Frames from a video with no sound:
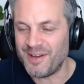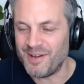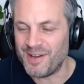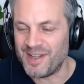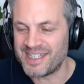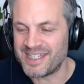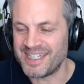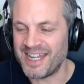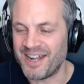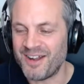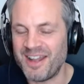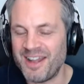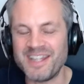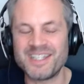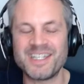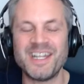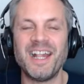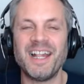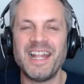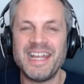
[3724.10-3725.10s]
out, is
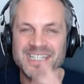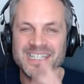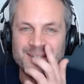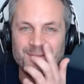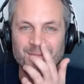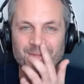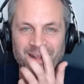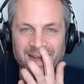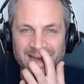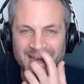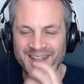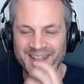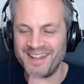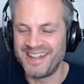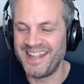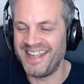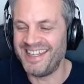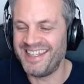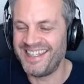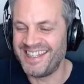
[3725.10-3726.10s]
in a lesson plan.
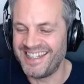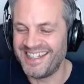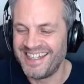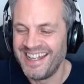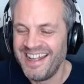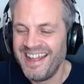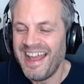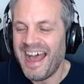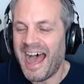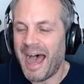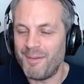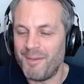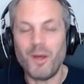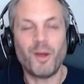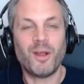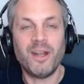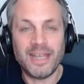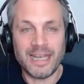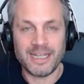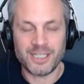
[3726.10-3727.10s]
I'm not
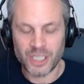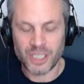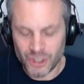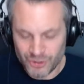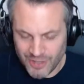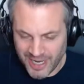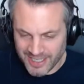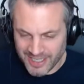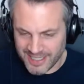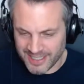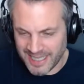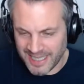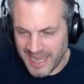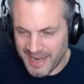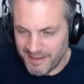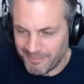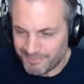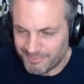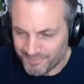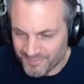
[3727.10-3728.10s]
going to get distracted
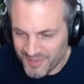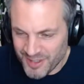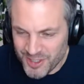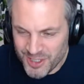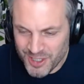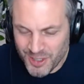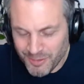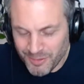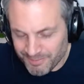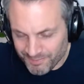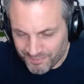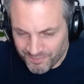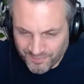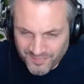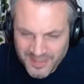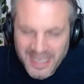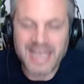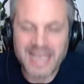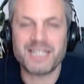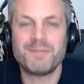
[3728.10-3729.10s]
again. So
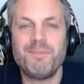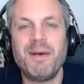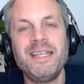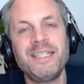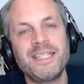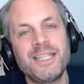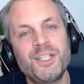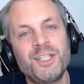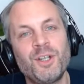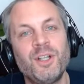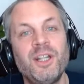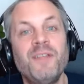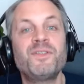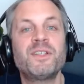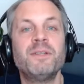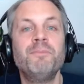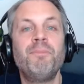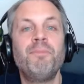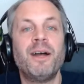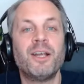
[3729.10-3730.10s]
yes, my sister
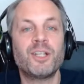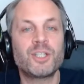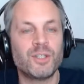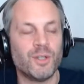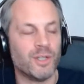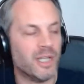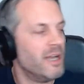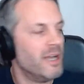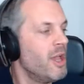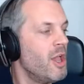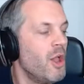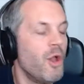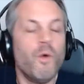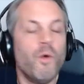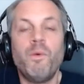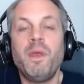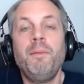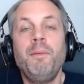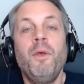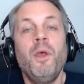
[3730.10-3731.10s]
lives in Barcelona.
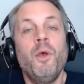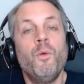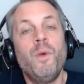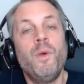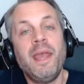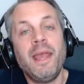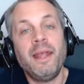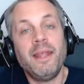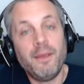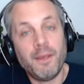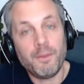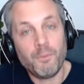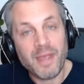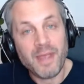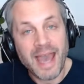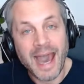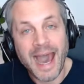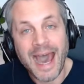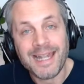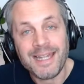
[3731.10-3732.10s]
We
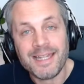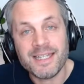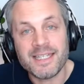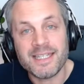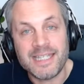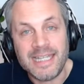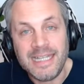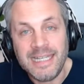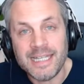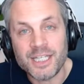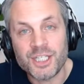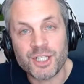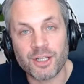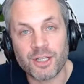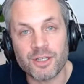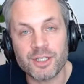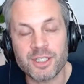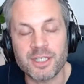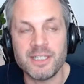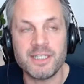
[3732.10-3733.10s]
hadn't seen each
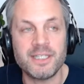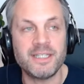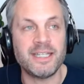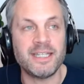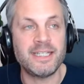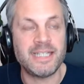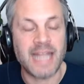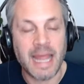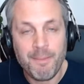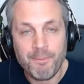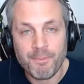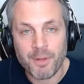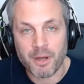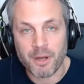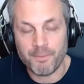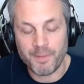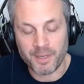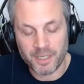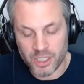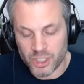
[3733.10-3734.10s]
other since
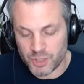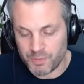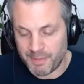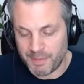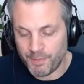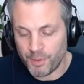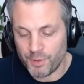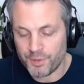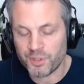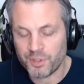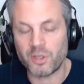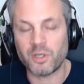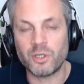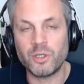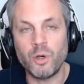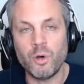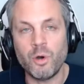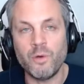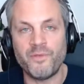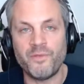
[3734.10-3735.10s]
December because we both got
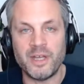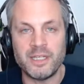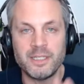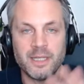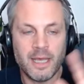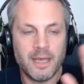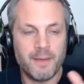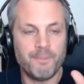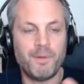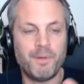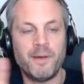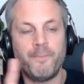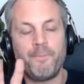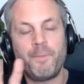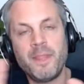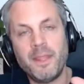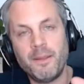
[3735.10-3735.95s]
COVID, but